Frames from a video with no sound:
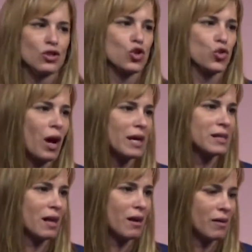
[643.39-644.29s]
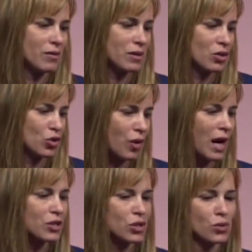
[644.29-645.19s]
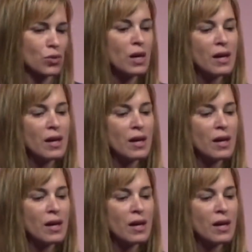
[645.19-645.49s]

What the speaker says: try to